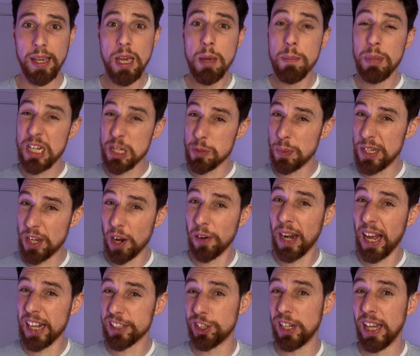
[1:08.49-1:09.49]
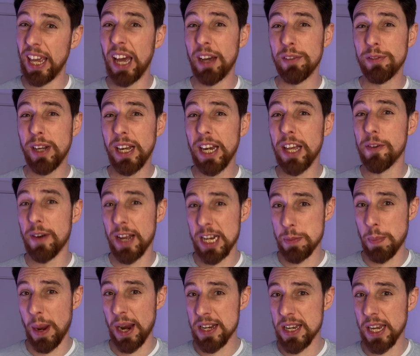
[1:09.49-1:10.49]
because we don't actually have clear
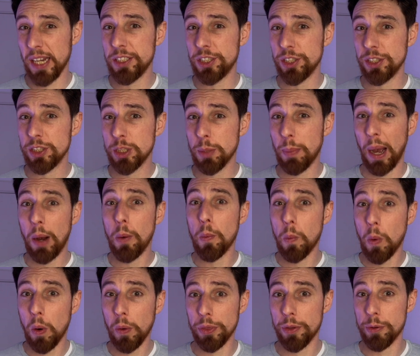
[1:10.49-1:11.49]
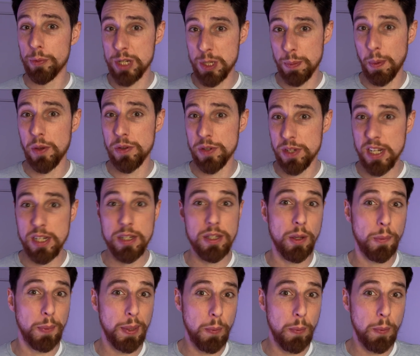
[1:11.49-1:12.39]
expectations about what the response is that we